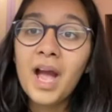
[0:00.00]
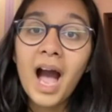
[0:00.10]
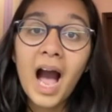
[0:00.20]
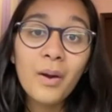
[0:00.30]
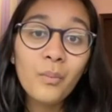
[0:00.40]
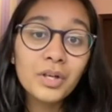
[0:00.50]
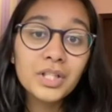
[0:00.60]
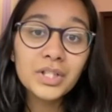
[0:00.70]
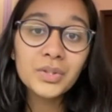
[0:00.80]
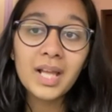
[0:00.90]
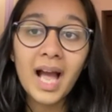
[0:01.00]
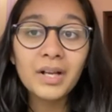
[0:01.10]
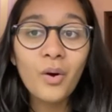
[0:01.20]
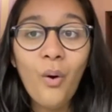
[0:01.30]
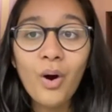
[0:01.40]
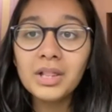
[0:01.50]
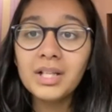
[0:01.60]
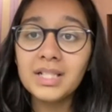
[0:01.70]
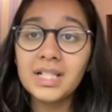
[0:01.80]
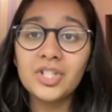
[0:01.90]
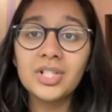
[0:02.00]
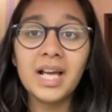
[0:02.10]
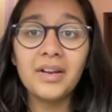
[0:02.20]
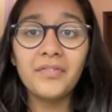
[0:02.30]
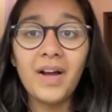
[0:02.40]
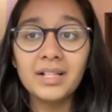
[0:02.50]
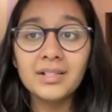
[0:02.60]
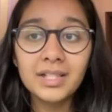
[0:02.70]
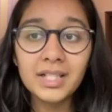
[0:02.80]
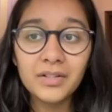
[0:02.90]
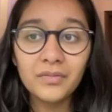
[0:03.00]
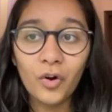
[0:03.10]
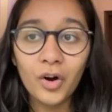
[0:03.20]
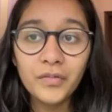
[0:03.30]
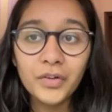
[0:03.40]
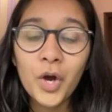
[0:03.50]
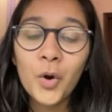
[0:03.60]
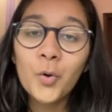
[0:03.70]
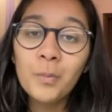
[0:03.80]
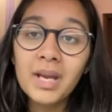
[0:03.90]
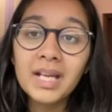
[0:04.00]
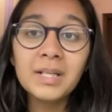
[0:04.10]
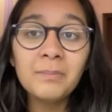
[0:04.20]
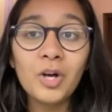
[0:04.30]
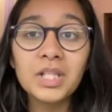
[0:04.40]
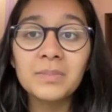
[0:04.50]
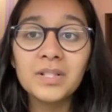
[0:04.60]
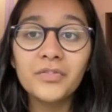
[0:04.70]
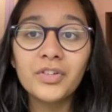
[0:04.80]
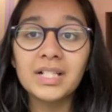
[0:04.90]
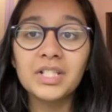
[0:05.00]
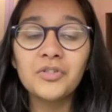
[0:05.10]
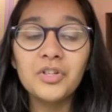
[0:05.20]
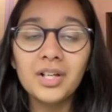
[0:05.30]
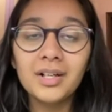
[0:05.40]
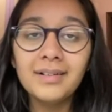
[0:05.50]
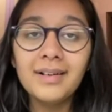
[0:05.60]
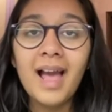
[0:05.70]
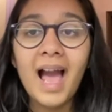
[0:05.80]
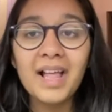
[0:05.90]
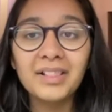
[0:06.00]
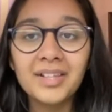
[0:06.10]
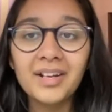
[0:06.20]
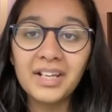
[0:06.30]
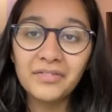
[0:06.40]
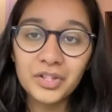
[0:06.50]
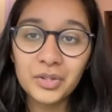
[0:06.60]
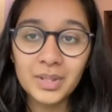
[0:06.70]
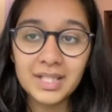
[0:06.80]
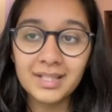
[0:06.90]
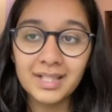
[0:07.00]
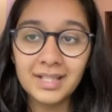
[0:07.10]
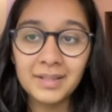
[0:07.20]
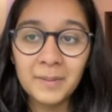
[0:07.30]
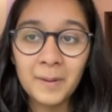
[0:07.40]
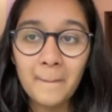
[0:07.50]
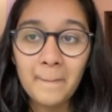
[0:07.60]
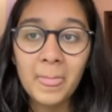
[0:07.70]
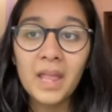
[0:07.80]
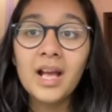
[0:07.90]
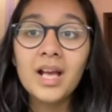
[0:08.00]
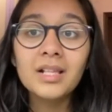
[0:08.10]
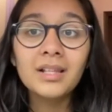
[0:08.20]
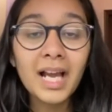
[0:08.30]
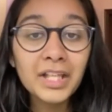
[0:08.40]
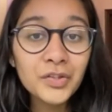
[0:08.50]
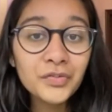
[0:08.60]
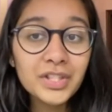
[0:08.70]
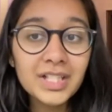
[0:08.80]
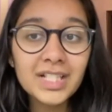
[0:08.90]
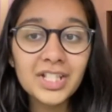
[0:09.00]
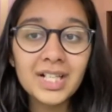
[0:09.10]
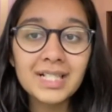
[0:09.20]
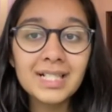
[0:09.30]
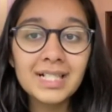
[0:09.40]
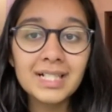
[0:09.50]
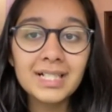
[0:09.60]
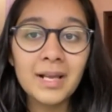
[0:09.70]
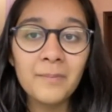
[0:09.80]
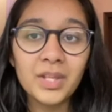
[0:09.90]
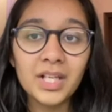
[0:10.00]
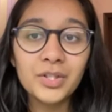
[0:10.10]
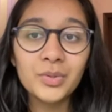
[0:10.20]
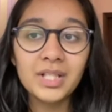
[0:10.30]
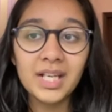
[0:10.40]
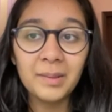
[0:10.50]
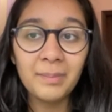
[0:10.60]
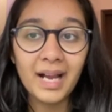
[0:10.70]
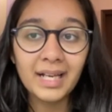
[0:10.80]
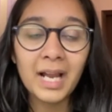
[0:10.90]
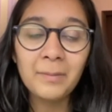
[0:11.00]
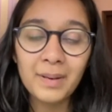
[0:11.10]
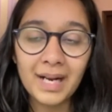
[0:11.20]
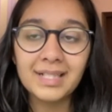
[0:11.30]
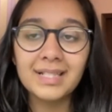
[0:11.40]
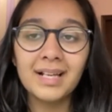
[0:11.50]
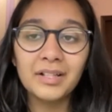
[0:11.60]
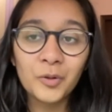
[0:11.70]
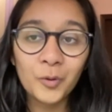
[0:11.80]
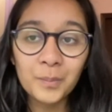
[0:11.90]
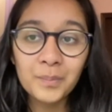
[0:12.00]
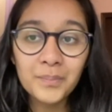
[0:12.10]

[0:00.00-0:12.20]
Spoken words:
I wanted to thank all the teachers and faculty involved who made it possible for us to learn and thrive through a screen. Thank you for teaching us a little something to take back and practice at home.